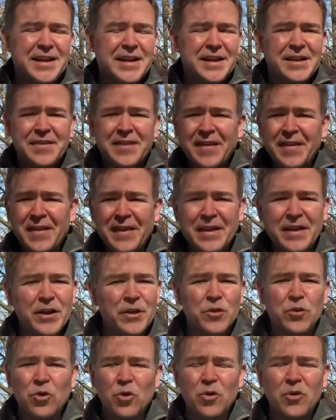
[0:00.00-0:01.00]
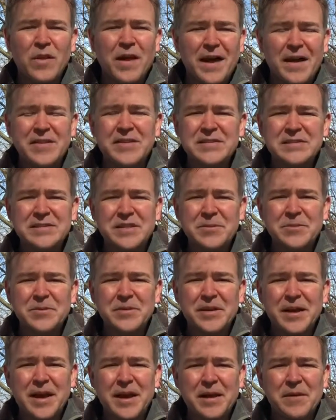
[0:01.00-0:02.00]
and then they can grow a lot in the
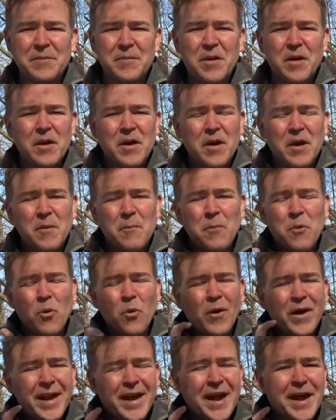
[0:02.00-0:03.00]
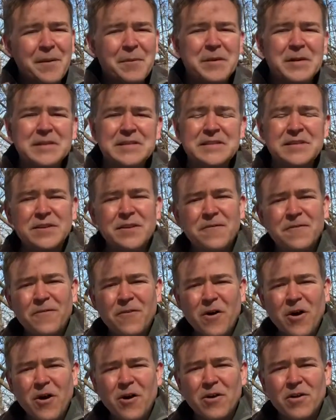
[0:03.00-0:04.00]
summertime. But what happens in the
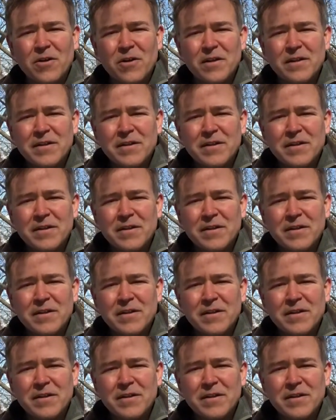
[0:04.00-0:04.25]
fall?